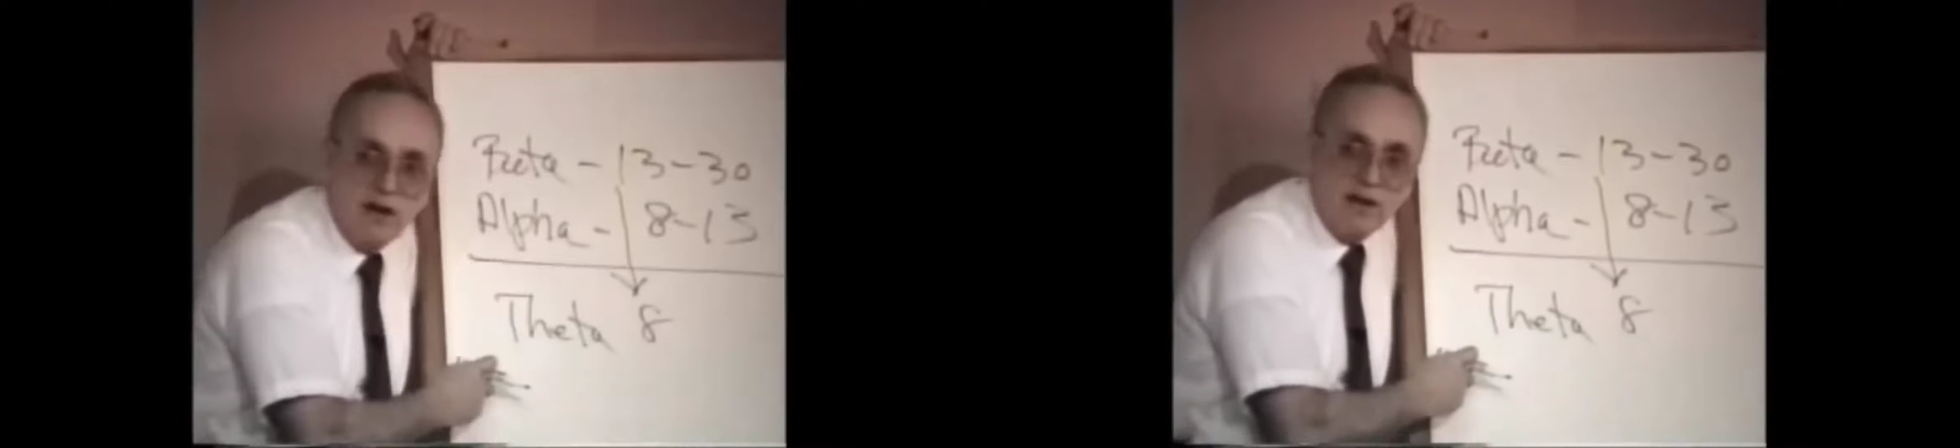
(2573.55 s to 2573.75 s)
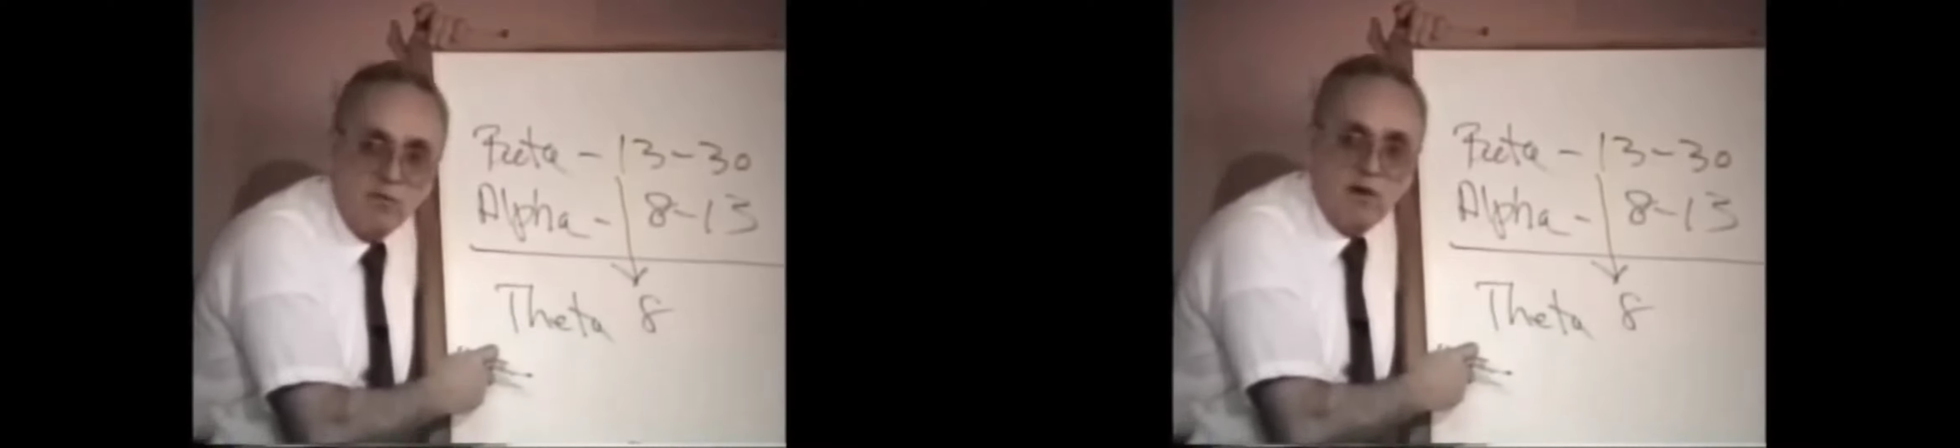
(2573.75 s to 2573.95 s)

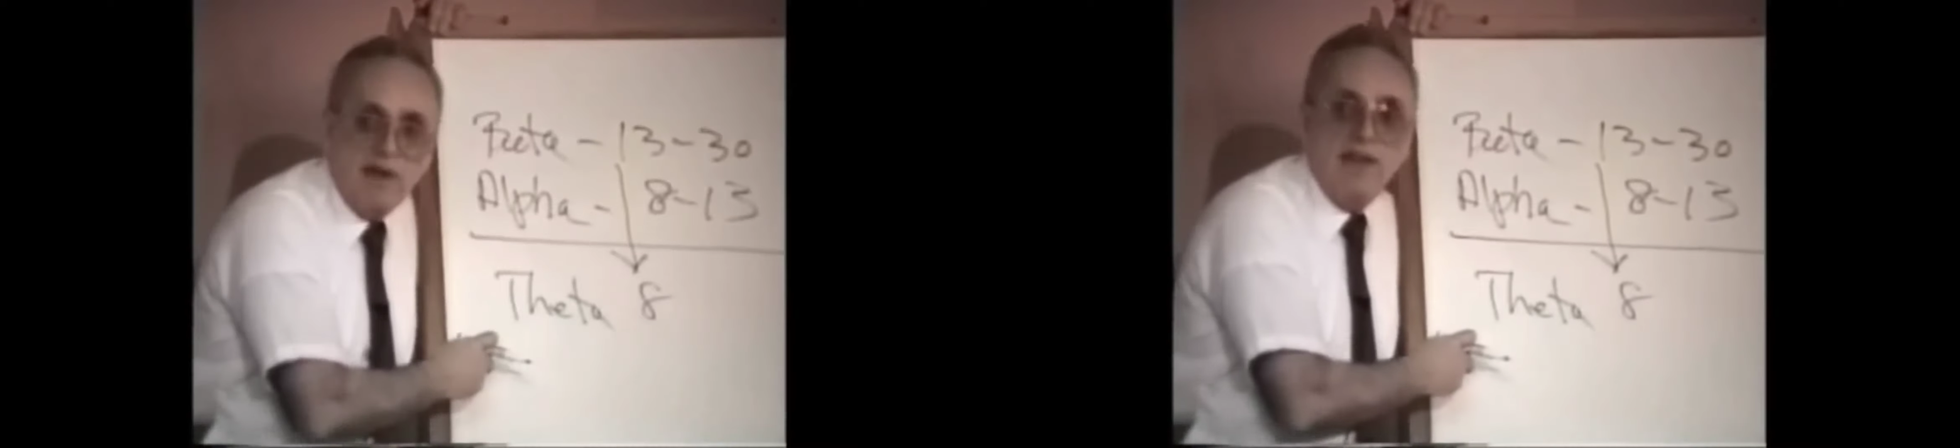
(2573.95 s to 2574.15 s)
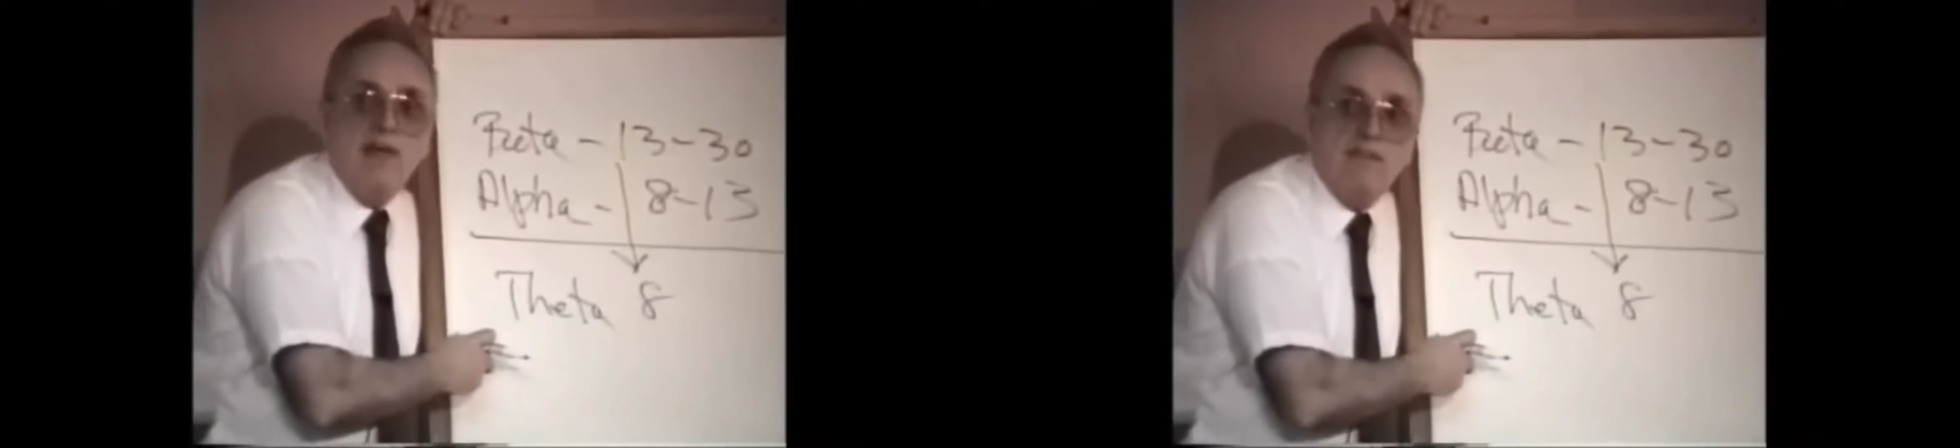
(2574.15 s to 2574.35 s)
cut
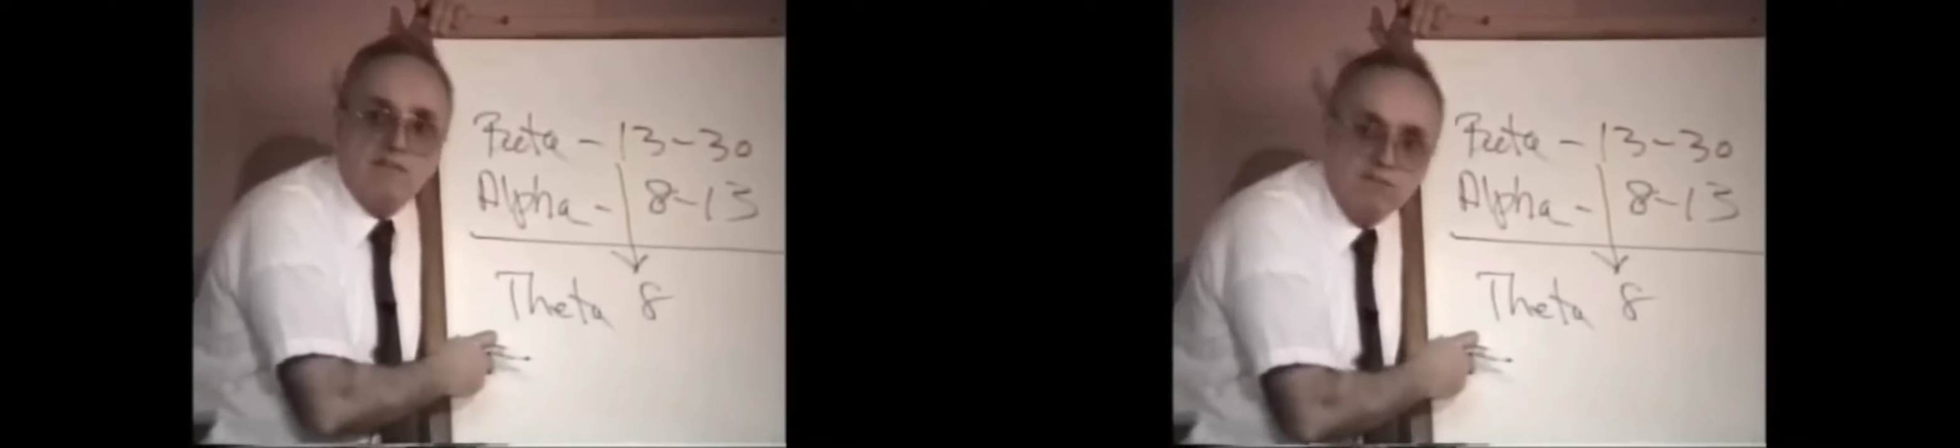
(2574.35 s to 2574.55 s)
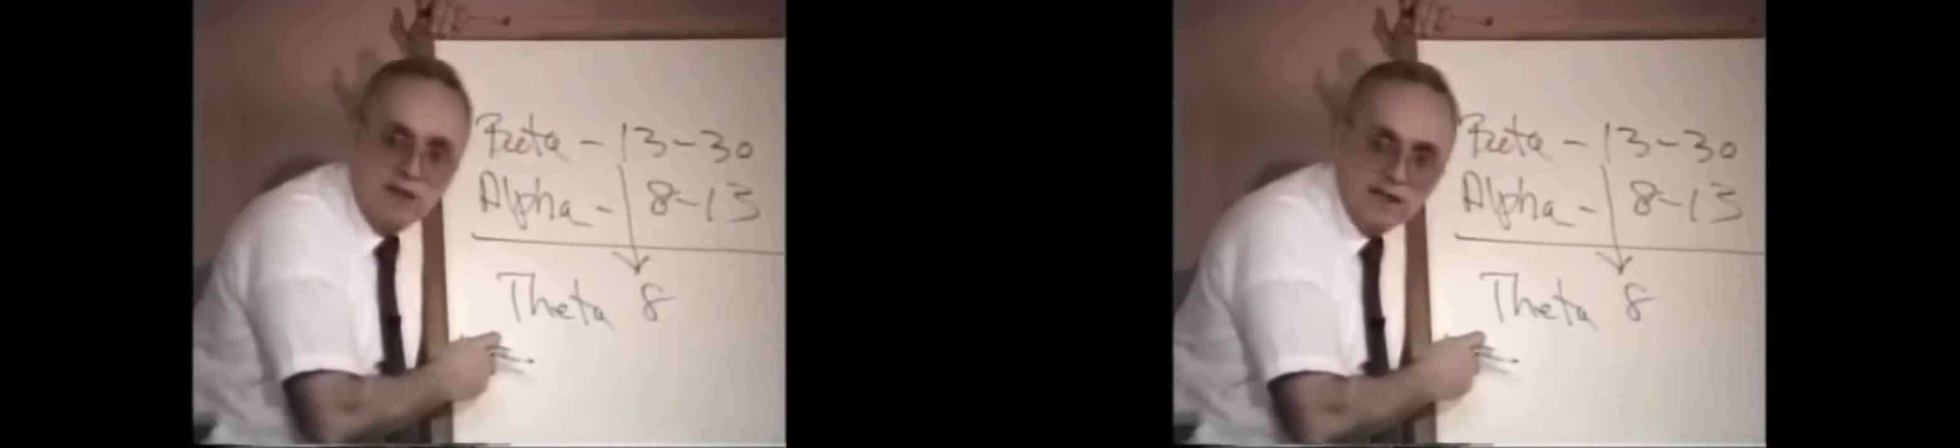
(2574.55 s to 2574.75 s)
away
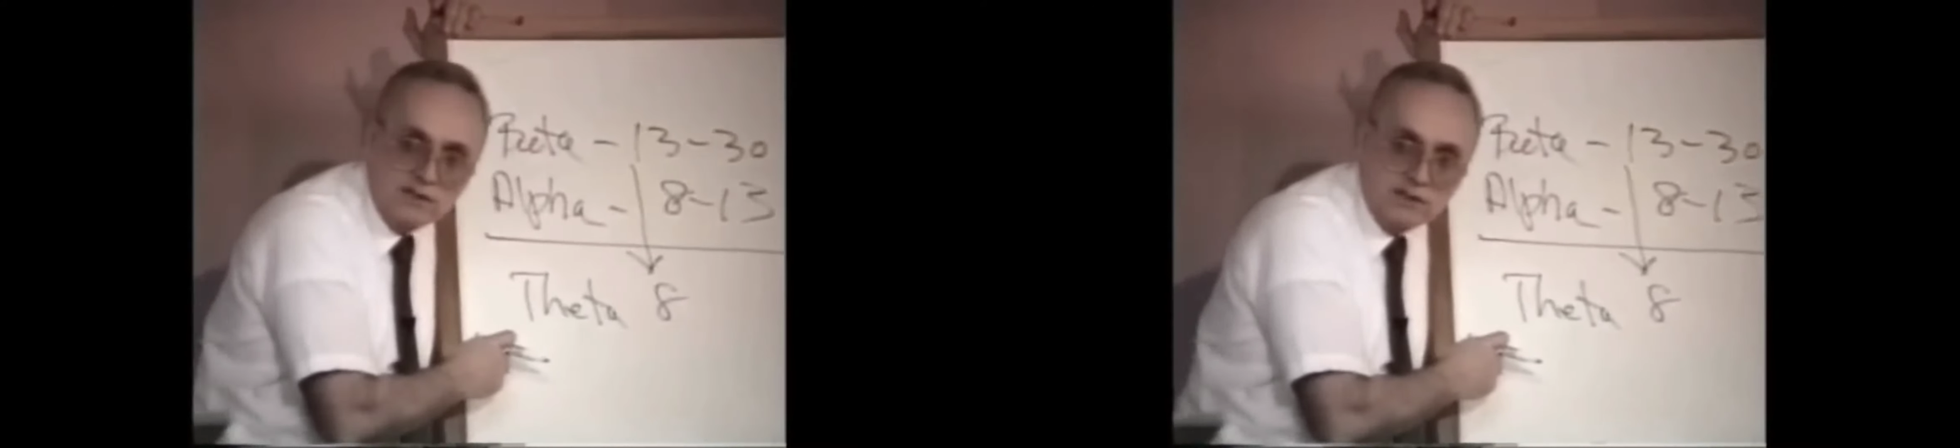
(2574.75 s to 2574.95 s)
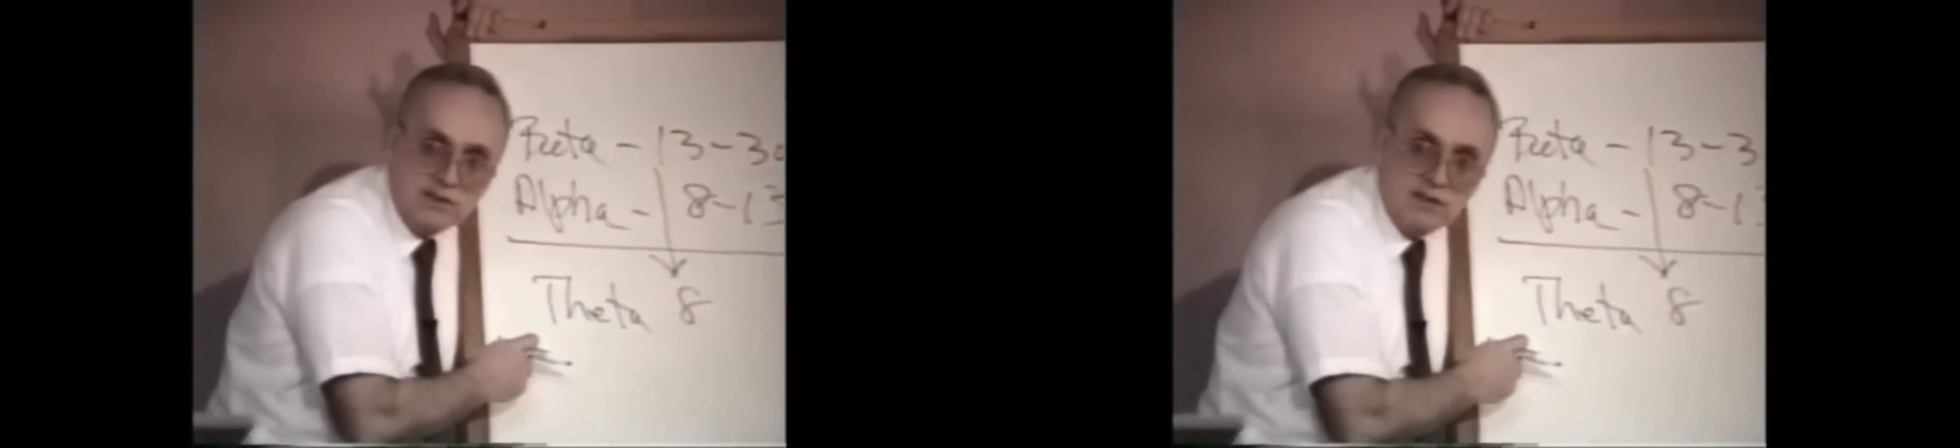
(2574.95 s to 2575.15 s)
the
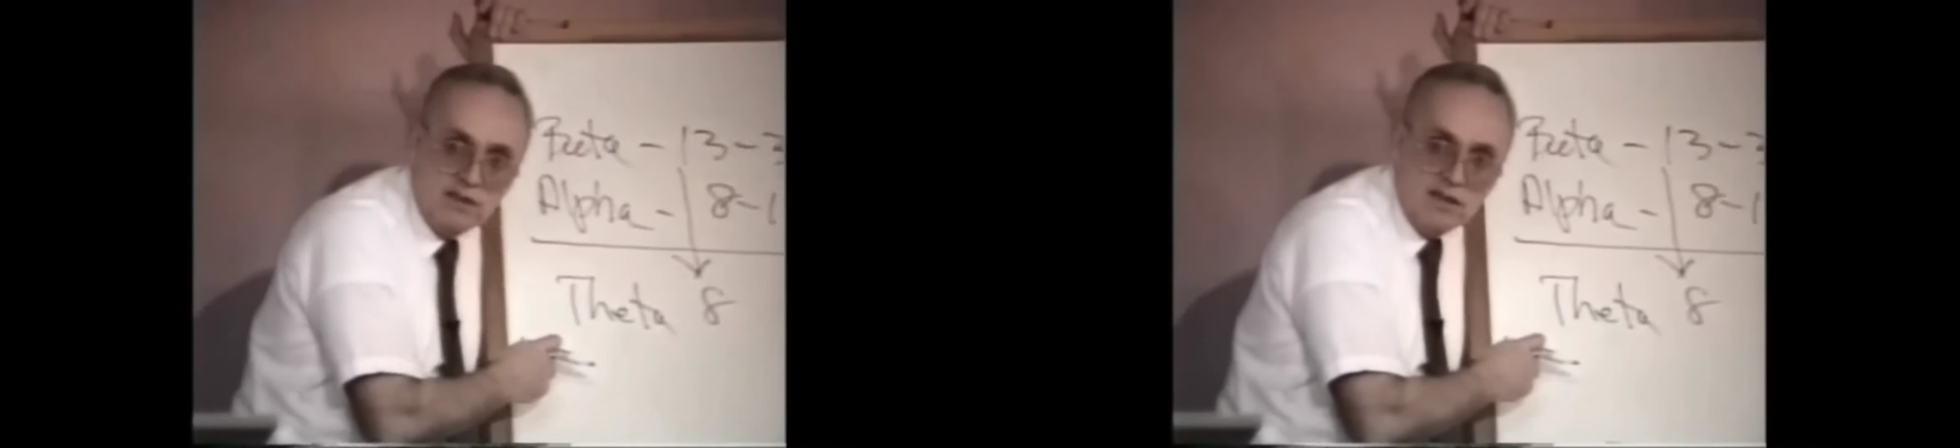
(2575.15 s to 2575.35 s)
flesh.